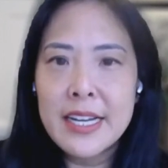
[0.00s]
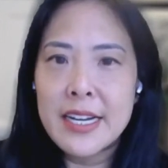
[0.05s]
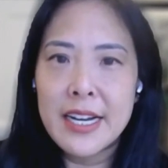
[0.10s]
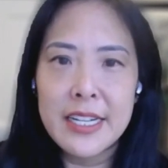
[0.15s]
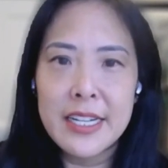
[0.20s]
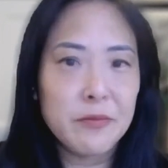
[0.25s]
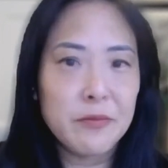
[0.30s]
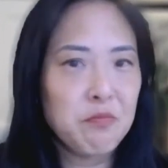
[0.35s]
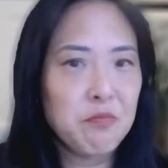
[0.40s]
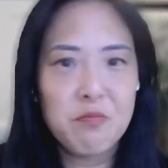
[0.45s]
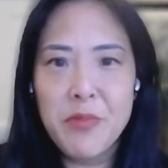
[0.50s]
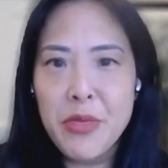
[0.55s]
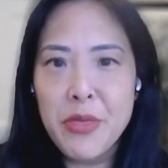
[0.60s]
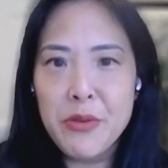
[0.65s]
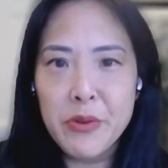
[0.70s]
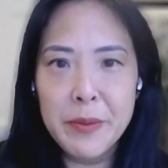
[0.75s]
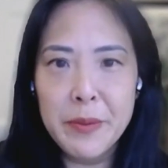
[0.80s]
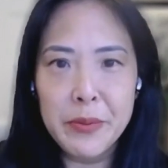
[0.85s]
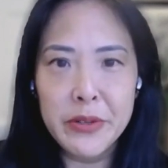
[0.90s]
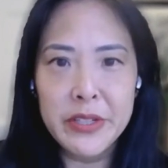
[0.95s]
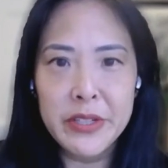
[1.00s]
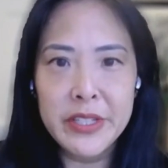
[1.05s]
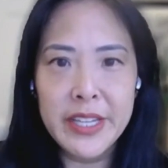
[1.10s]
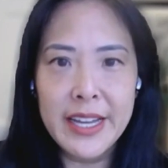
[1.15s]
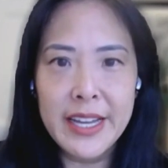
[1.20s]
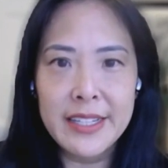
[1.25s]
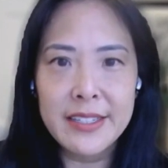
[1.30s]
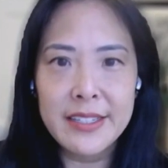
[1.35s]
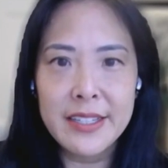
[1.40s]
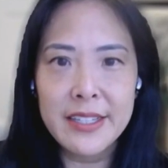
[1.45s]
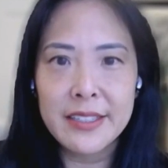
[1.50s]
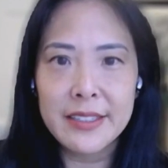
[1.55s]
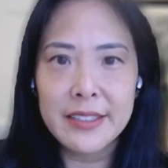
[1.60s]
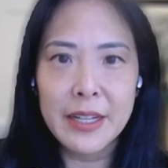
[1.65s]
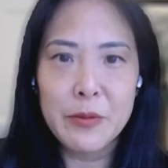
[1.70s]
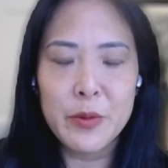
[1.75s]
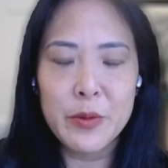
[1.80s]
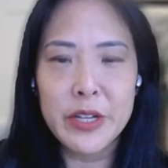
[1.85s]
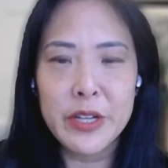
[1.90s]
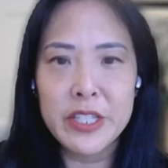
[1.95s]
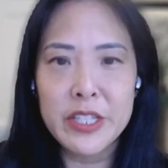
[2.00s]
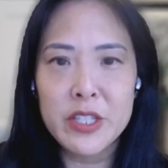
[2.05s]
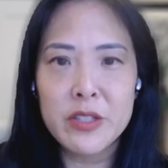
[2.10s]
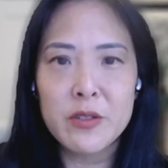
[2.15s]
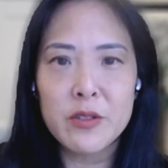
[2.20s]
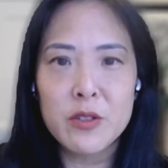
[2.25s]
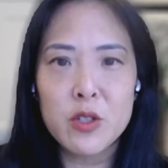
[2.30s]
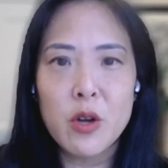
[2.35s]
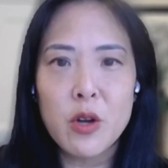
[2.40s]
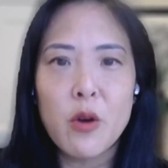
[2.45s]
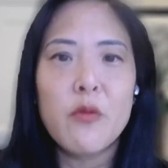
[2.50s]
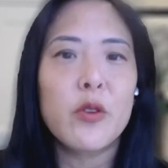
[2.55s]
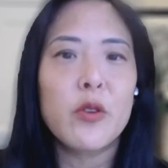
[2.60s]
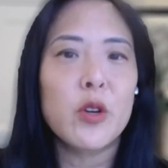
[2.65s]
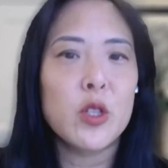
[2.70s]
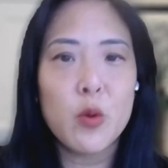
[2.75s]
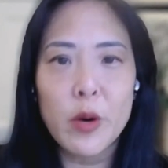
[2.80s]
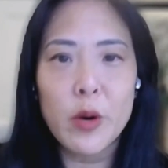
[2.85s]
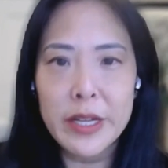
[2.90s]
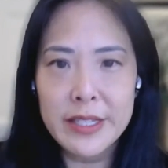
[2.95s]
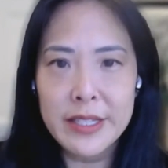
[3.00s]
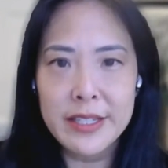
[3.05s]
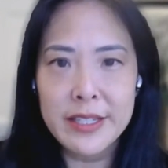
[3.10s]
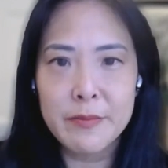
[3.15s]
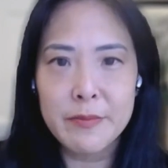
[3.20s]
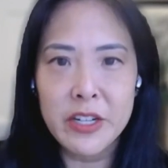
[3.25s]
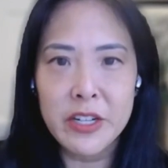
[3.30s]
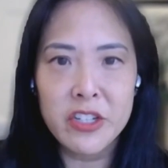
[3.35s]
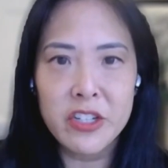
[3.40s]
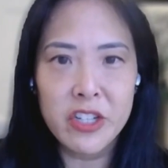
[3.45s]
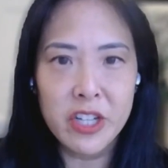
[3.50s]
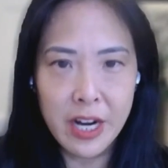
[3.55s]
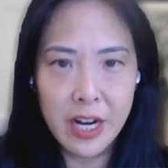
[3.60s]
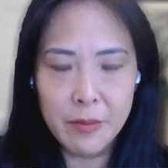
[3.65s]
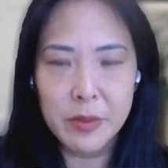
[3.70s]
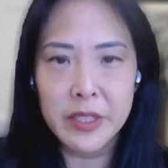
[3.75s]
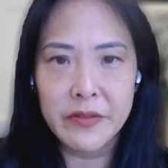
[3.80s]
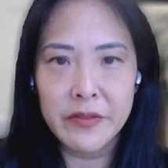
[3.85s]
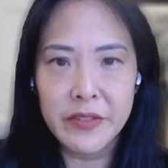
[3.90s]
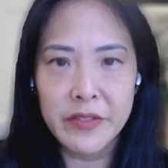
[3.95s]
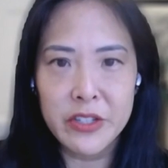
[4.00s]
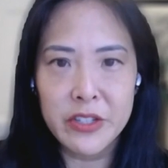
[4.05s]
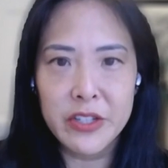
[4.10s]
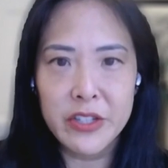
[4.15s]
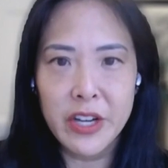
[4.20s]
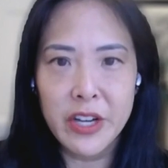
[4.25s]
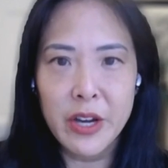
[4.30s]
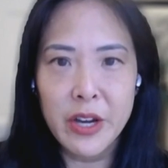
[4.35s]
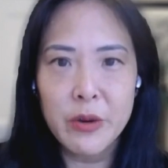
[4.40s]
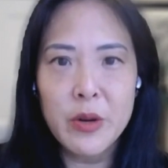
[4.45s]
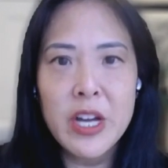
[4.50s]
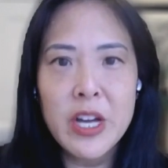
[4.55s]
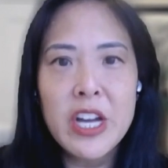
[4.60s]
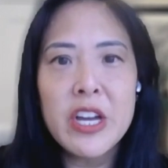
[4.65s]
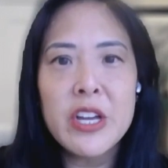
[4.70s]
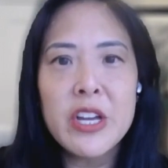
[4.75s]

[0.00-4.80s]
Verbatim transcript: uh, 3%. It was over twice as much a couple of years ago.